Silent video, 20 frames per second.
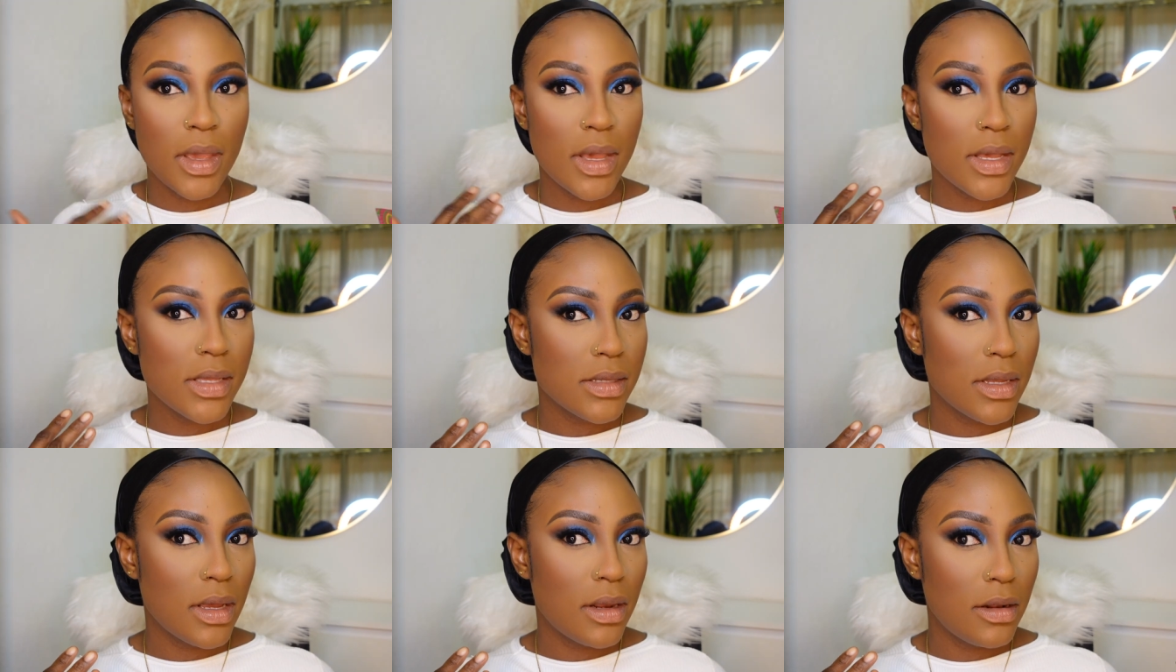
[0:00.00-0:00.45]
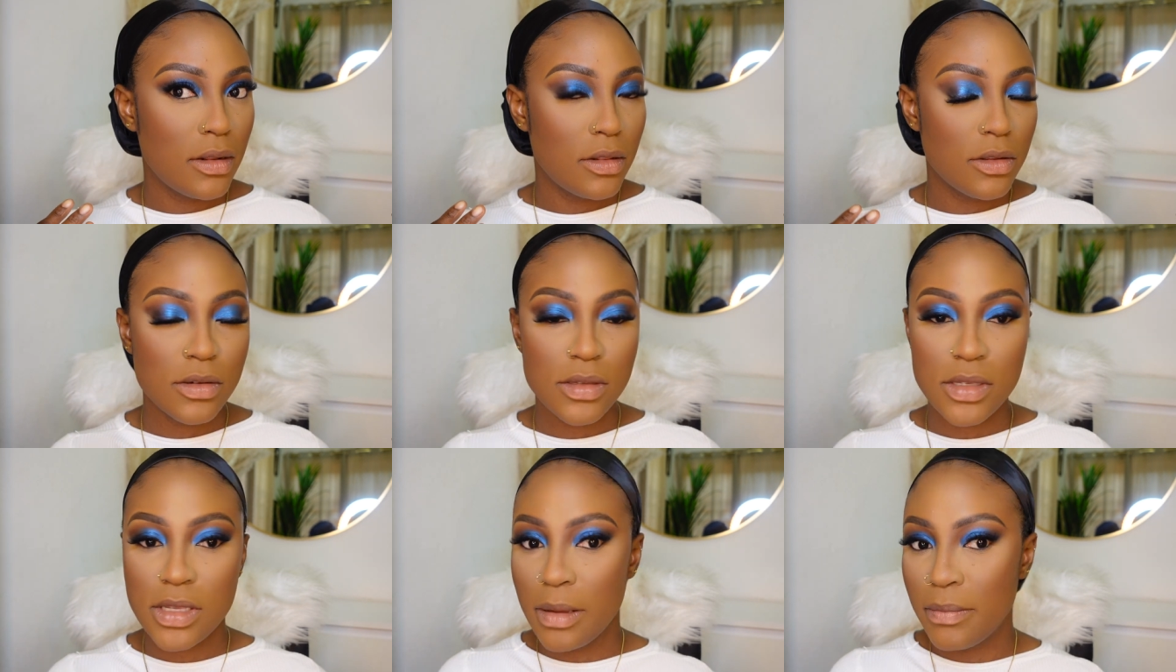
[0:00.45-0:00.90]
It's gonna
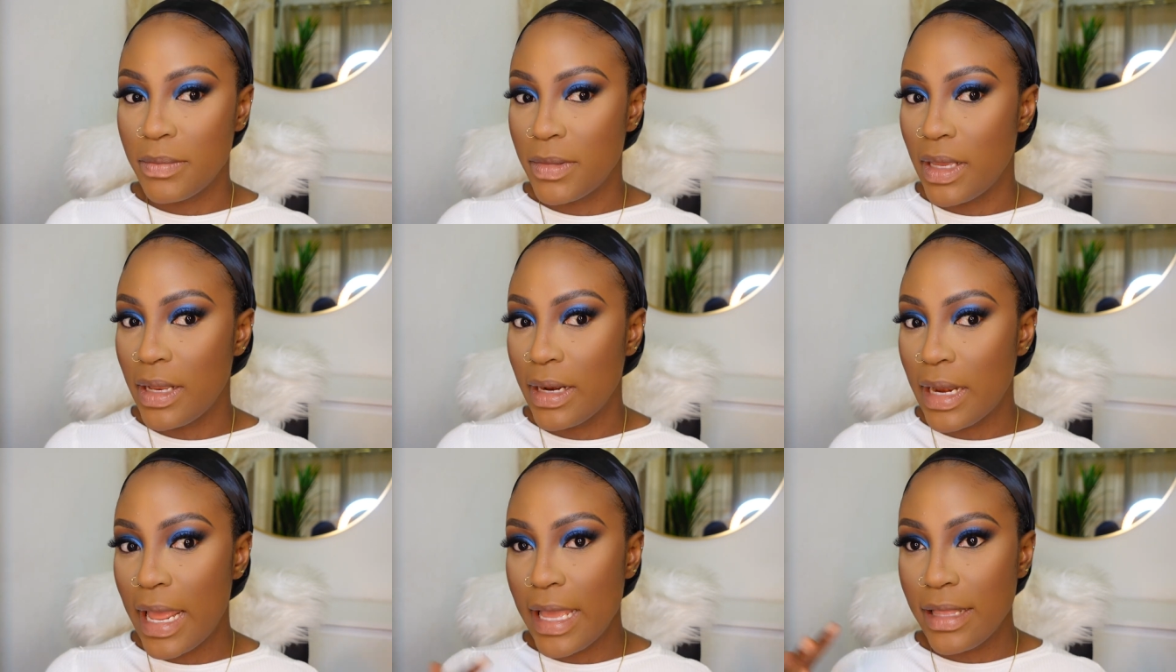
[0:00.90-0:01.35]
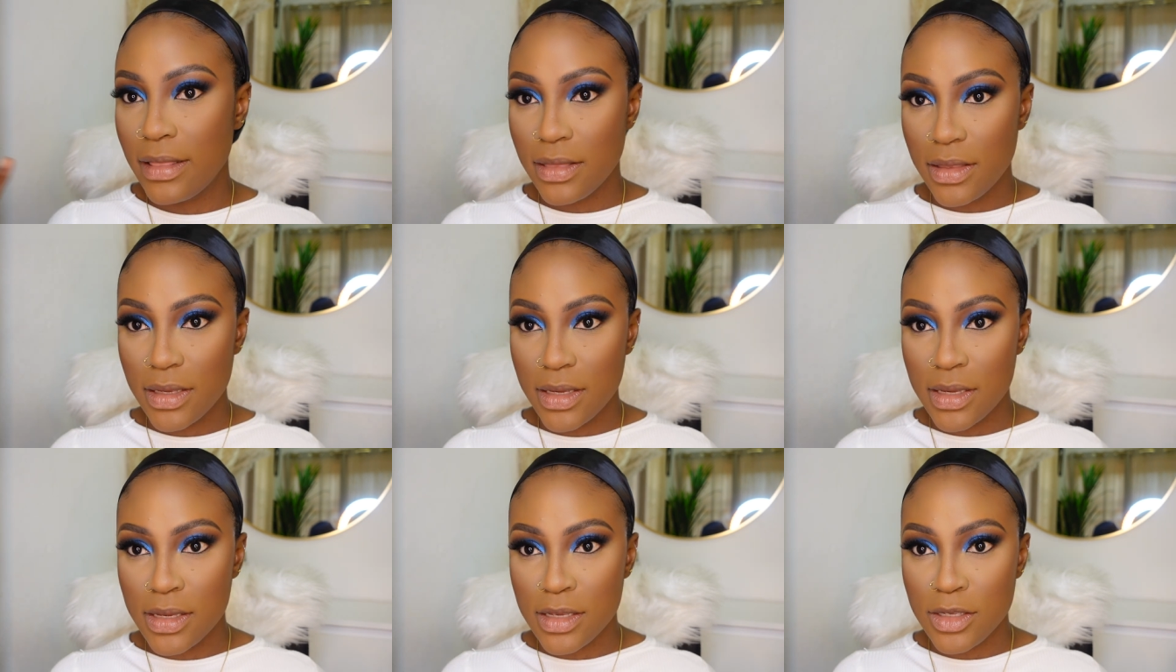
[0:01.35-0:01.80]
look something like
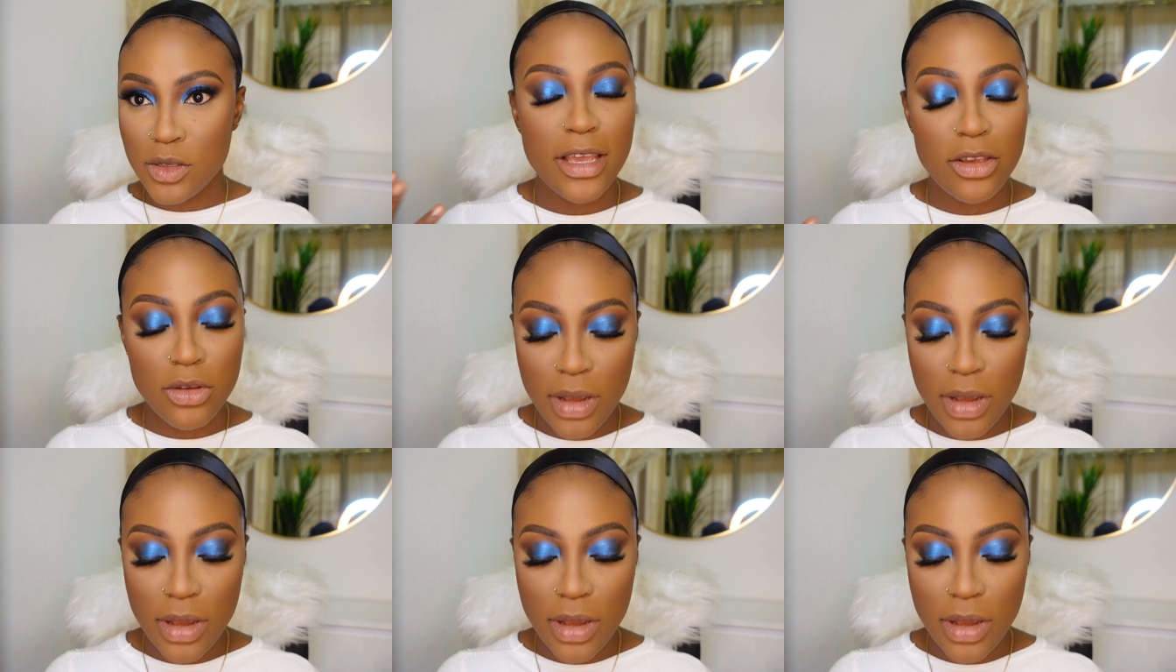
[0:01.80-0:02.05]
this.